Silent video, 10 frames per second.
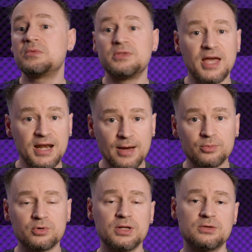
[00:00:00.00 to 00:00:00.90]
then
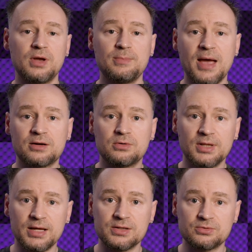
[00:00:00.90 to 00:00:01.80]
upgrade to a macro
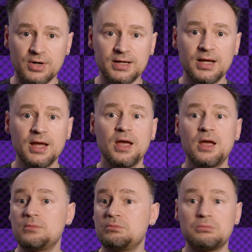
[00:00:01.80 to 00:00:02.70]
lens, right?
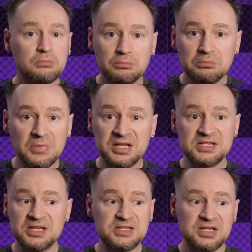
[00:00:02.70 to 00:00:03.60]

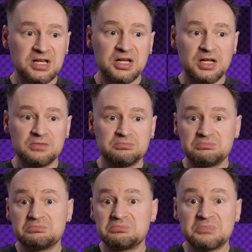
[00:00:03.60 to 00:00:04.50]
It's a
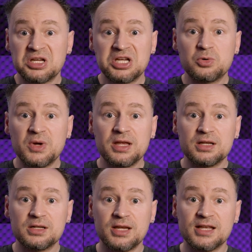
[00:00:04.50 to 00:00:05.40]
good
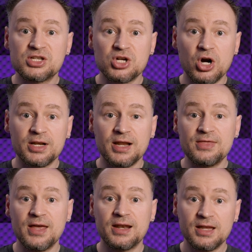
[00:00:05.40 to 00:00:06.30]
way to get started
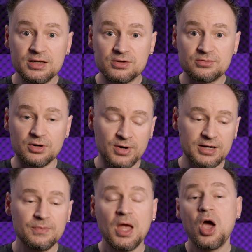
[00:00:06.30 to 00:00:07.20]
in that industry,
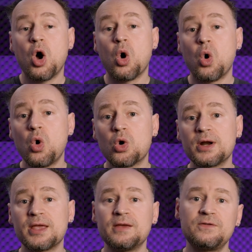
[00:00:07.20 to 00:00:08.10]
right?
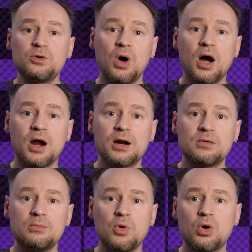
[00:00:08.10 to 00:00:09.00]
Or if you
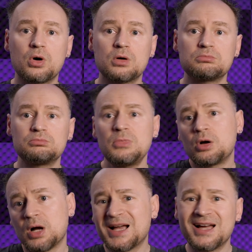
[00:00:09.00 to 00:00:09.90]
are more, you
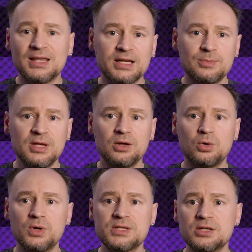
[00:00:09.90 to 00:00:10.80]
know, a guy like me
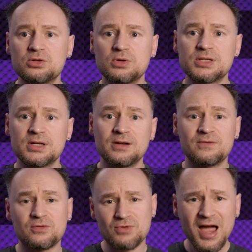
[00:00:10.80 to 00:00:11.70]
who is interested in
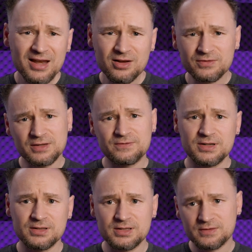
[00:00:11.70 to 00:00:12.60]
a variety of
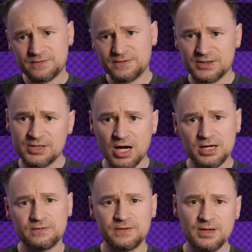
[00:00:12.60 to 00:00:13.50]
different
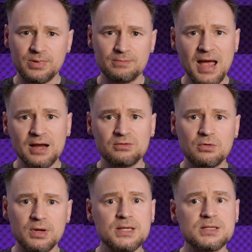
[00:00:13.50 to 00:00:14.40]
photography, but
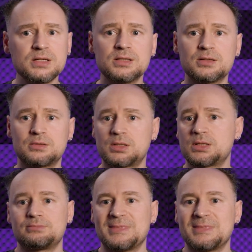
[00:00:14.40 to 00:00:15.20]
macro isn't,